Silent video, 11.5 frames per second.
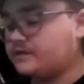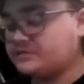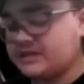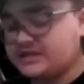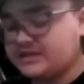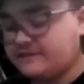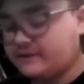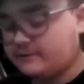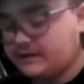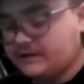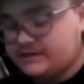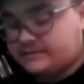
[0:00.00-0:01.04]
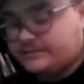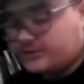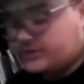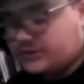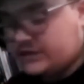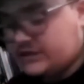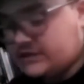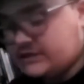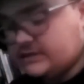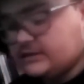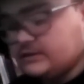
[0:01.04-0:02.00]
This was actually a very recent
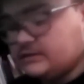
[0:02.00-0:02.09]
purchase.